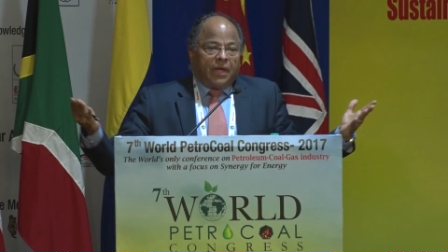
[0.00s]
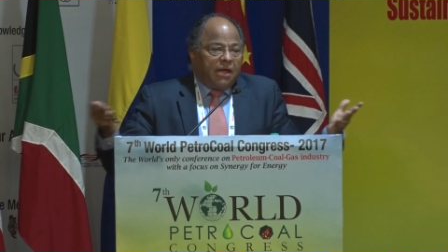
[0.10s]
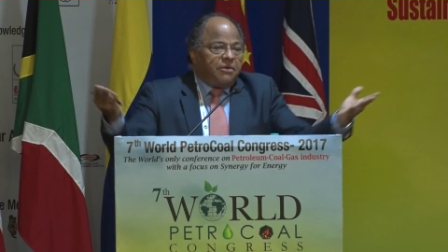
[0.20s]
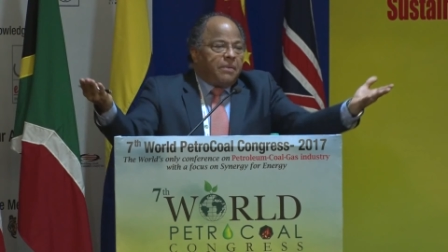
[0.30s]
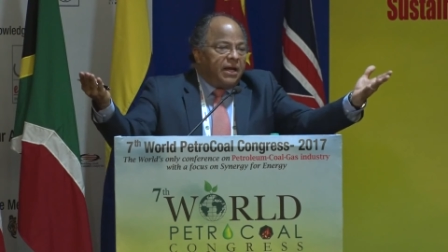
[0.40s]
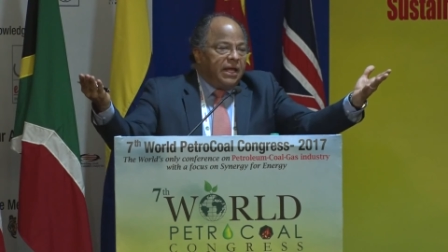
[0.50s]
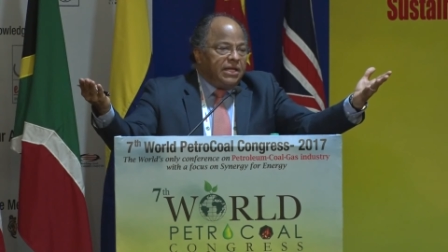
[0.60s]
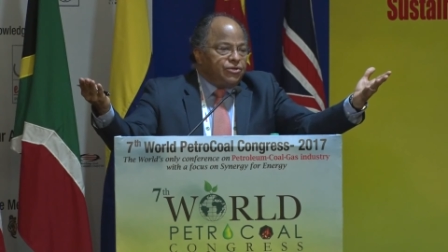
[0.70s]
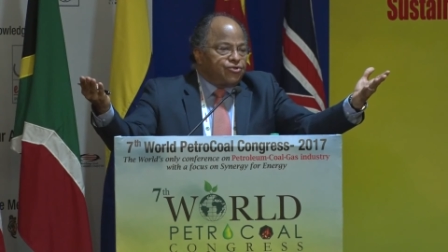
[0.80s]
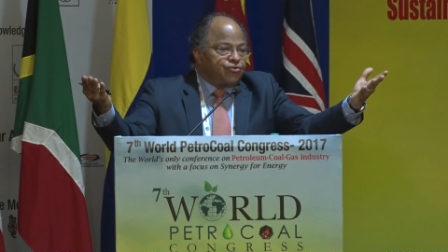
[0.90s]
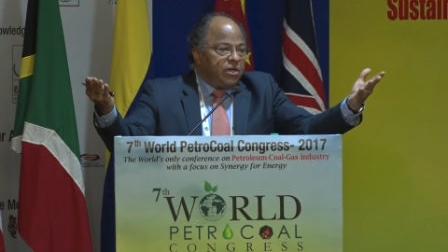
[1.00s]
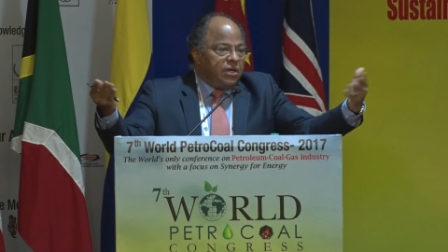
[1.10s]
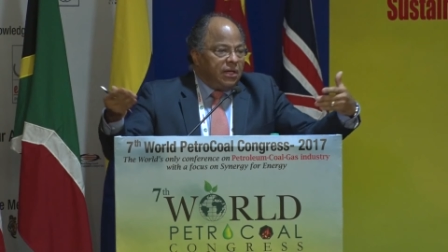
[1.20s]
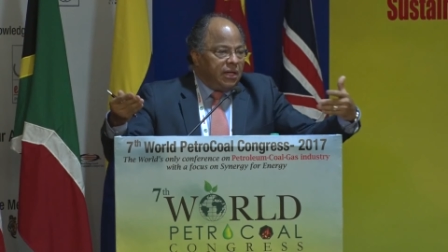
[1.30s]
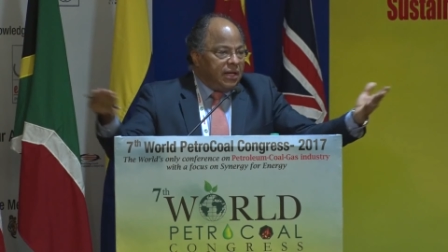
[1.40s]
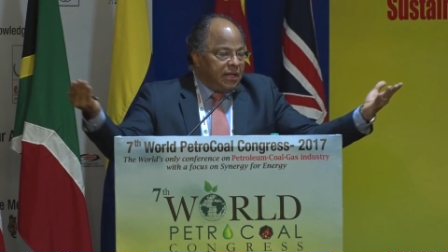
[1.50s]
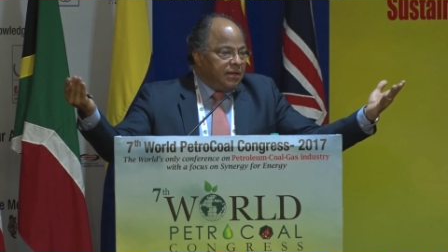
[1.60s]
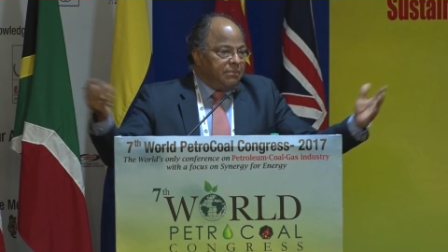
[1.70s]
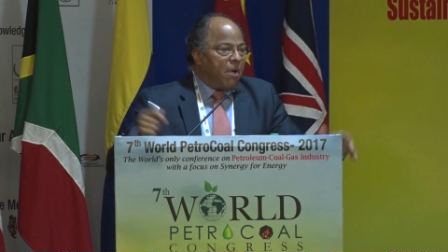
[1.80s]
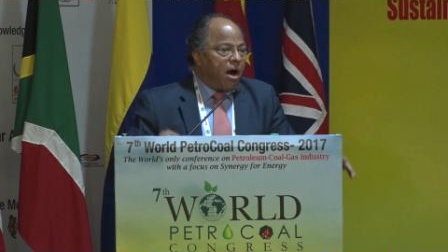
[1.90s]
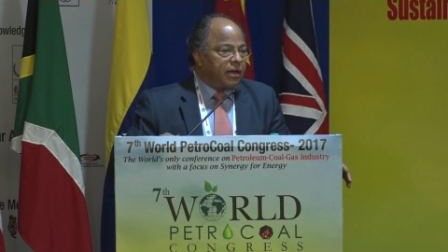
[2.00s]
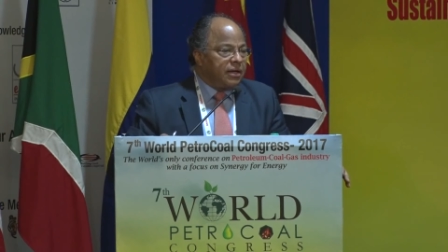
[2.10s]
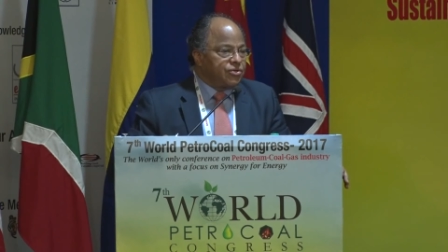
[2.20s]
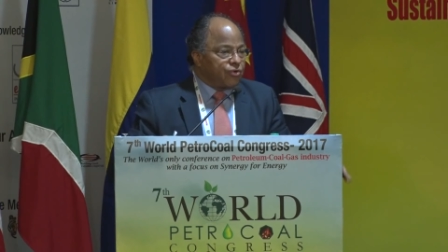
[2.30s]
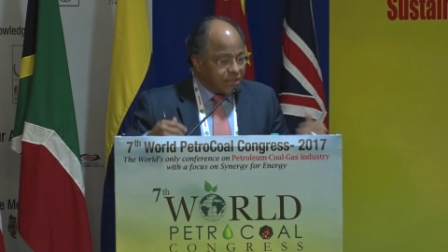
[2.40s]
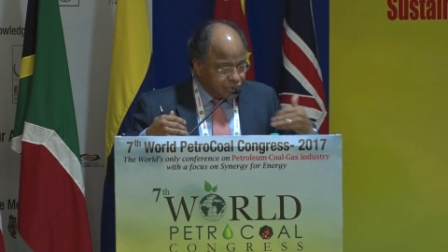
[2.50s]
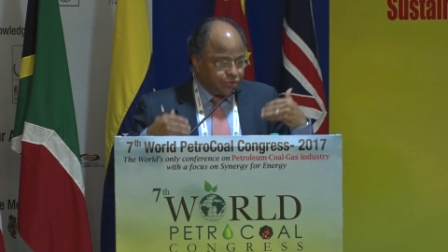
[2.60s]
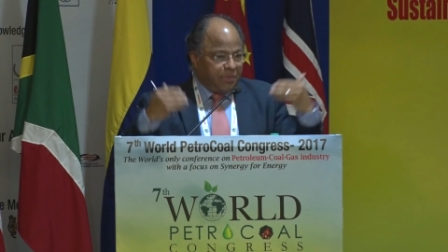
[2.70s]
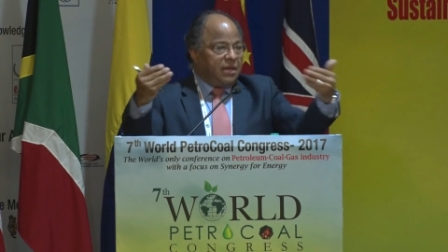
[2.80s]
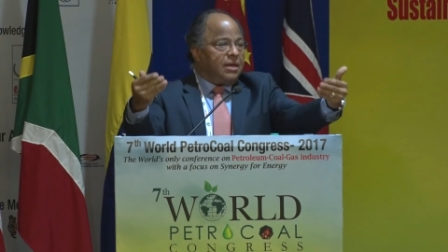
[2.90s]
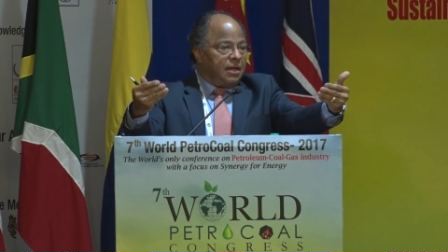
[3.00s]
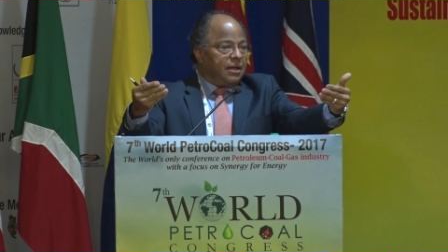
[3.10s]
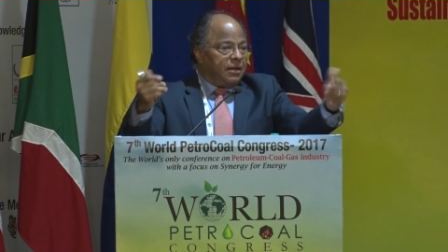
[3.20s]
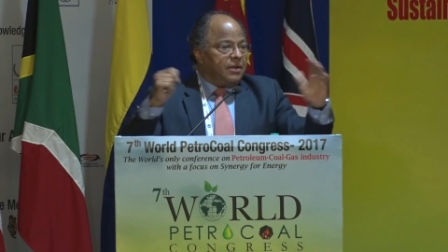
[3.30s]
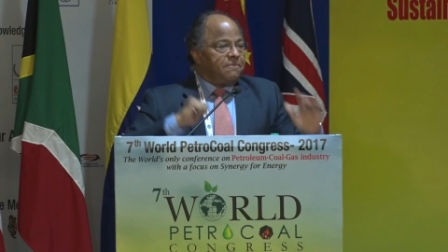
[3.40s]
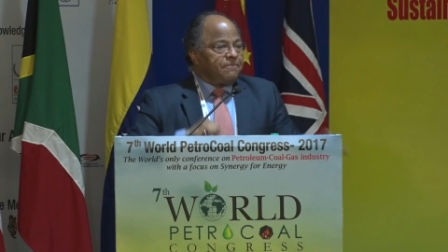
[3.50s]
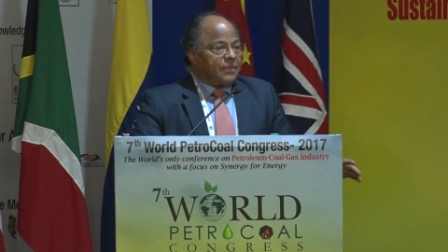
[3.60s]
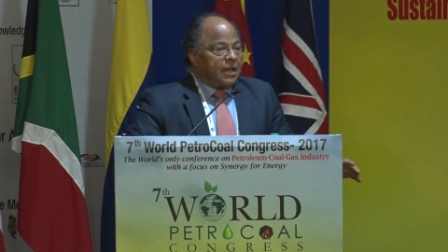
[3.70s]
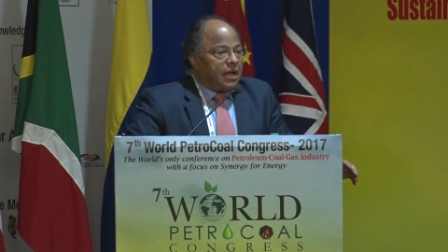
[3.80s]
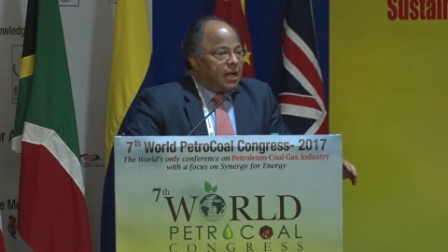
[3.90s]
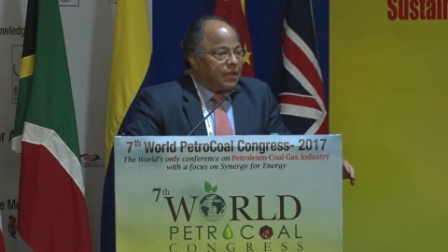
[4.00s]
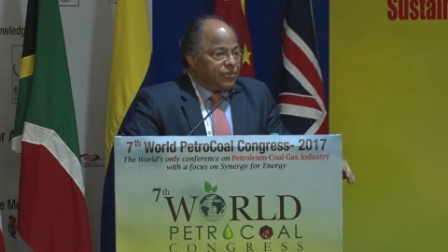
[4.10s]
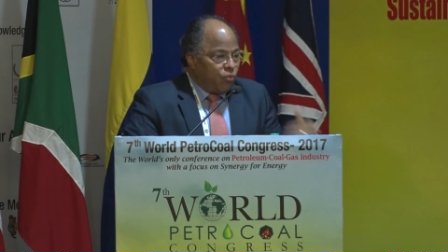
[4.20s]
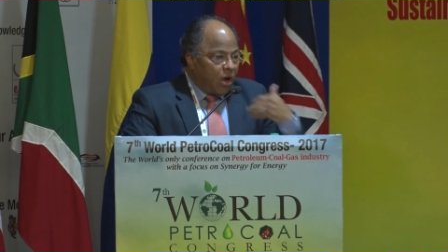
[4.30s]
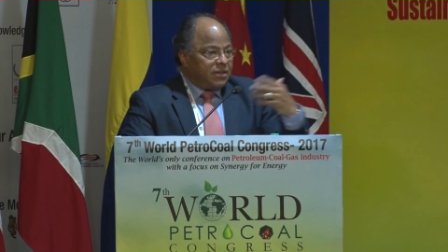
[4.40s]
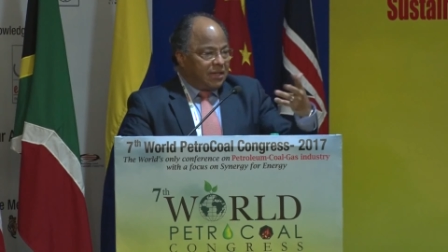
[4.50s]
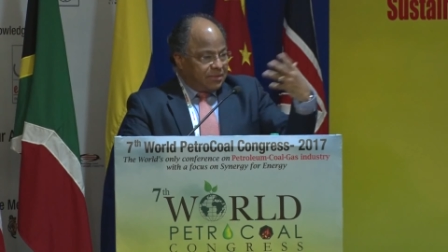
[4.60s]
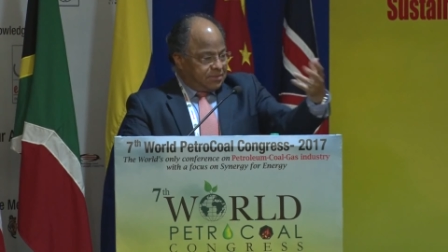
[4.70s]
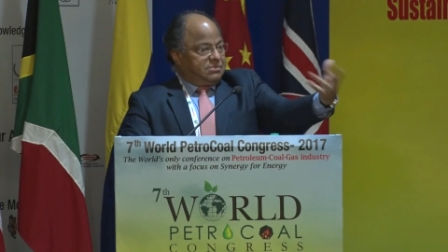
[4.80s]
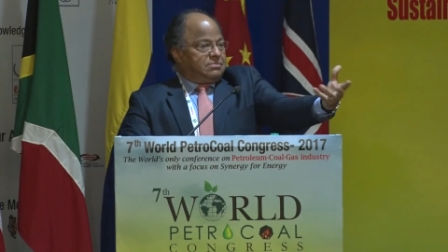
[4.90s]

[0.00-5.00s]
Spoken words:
everybody in industry, in market, tries to be the one that